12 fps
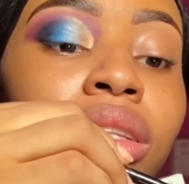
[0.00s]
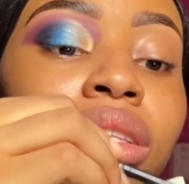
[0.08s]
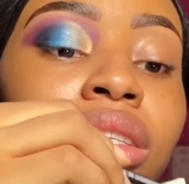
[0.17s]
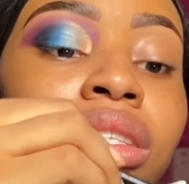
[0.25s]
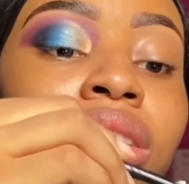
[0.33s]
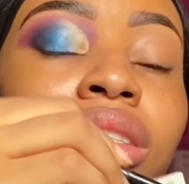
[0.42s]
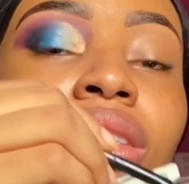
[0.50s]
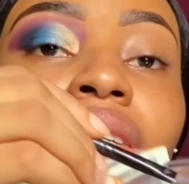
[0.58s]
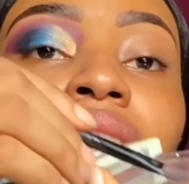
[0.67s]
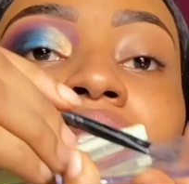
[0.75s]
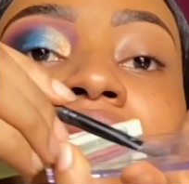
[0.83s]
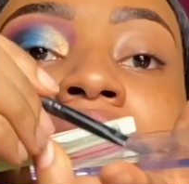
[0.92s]
this is the
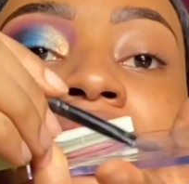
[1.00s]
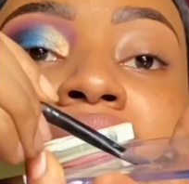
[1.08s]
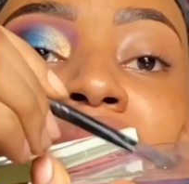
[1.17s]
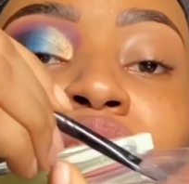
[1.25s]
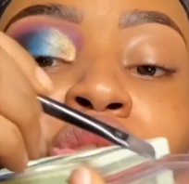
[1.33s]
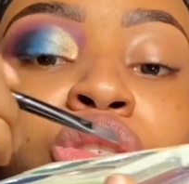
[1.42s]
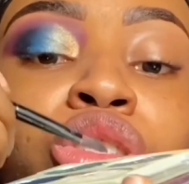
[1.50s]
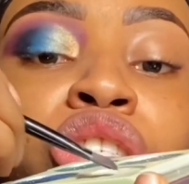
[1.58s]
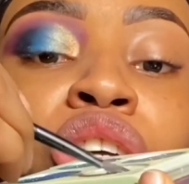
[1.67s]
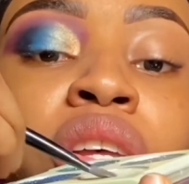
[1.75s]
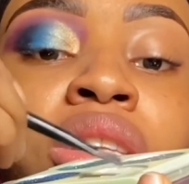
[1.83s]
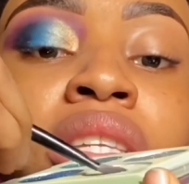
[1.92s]
glitter. So it's
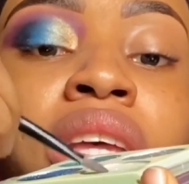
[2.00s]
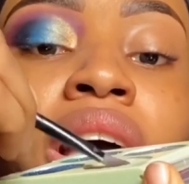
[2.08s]
just,